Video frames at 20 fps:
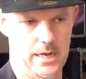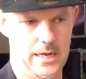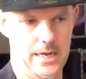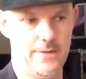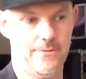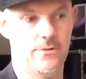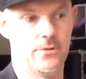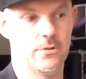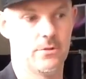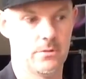
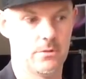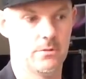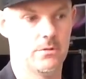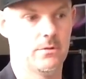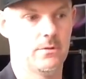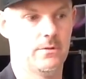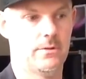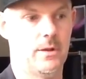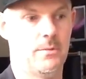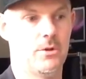even
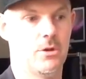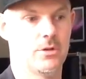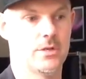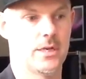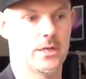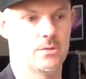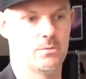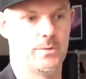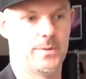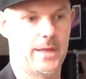
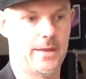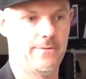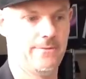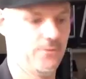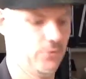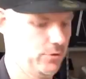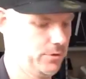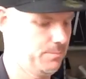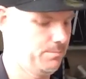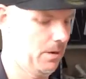Semiotext, when they
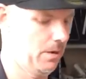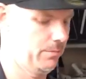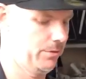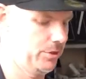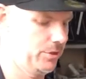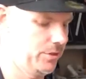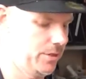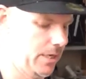first published